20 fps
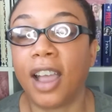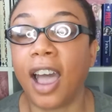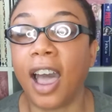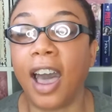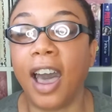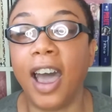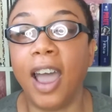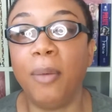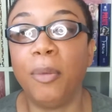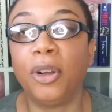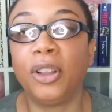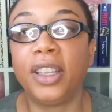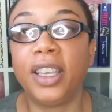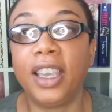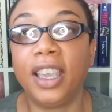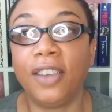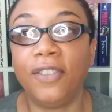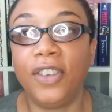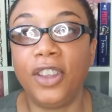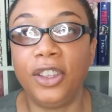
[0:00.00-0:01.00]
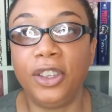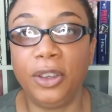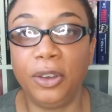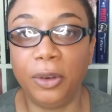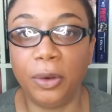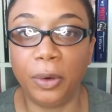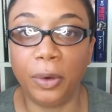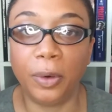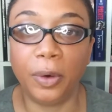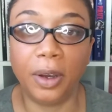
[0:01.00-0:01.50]
I'm only giving
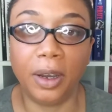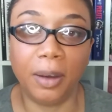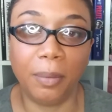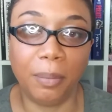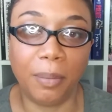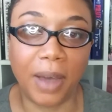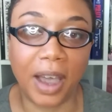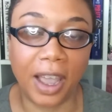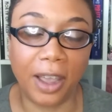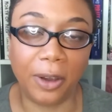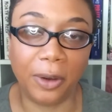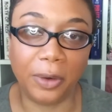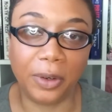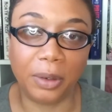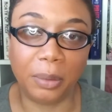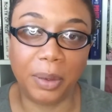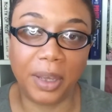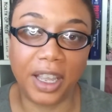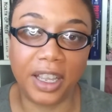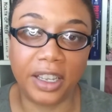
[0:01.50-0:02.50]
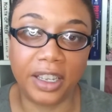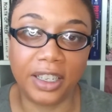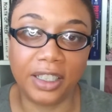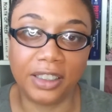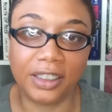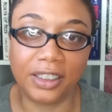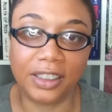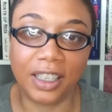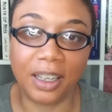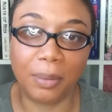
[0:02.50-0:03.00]
you my own
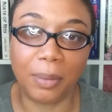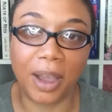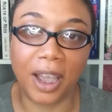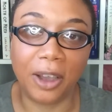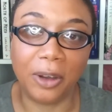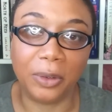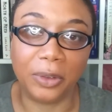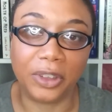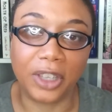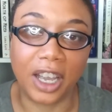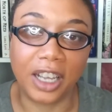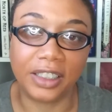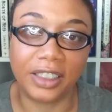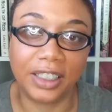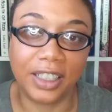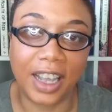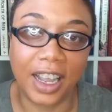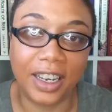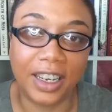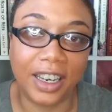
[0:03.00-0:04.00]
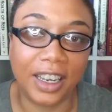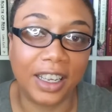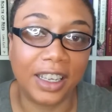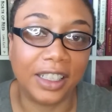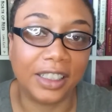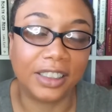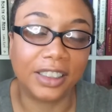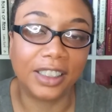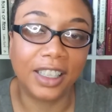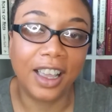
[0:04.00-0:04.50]
opinions and my own thoughts and
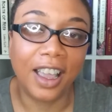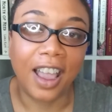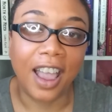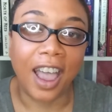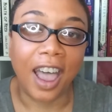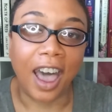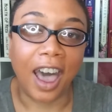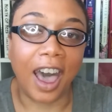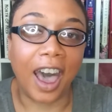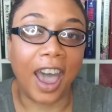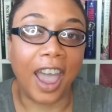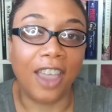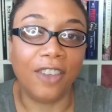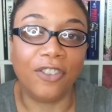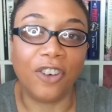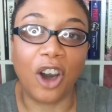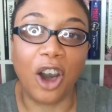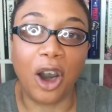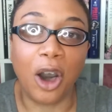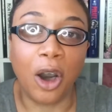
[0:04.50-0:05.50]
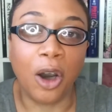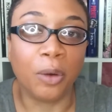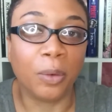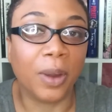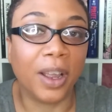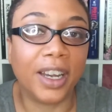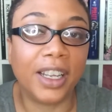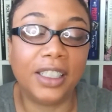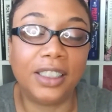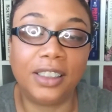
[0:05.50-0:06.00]
ideas. I've
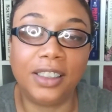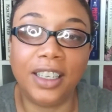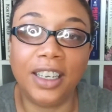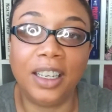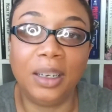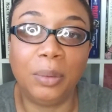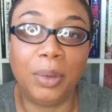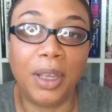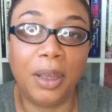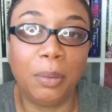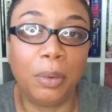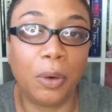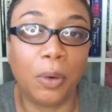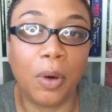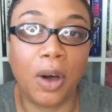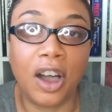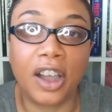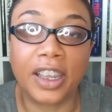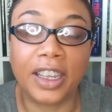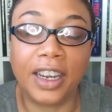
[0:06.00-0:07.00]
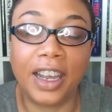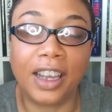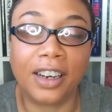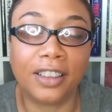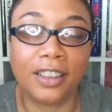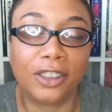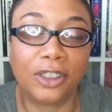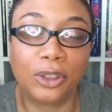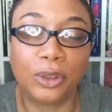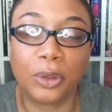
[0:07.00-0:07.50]
already seen people walking out
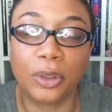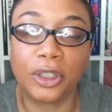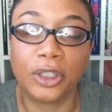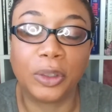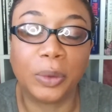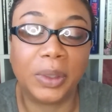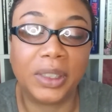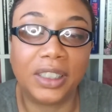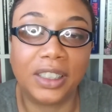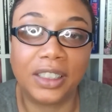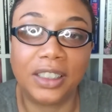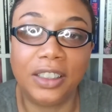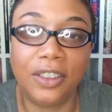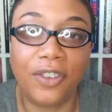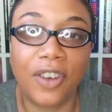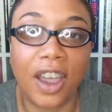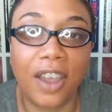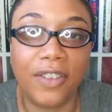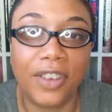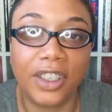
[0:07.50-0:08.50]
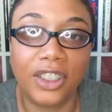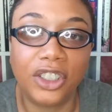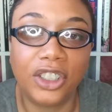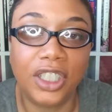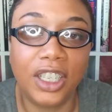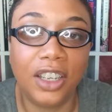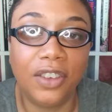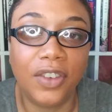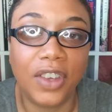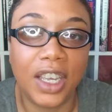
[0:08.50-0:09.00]
of the stores with 65-inch
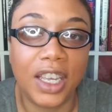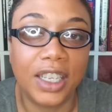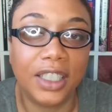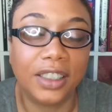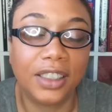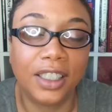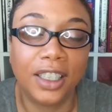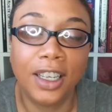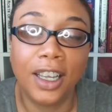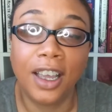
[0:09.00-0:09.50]
TVs,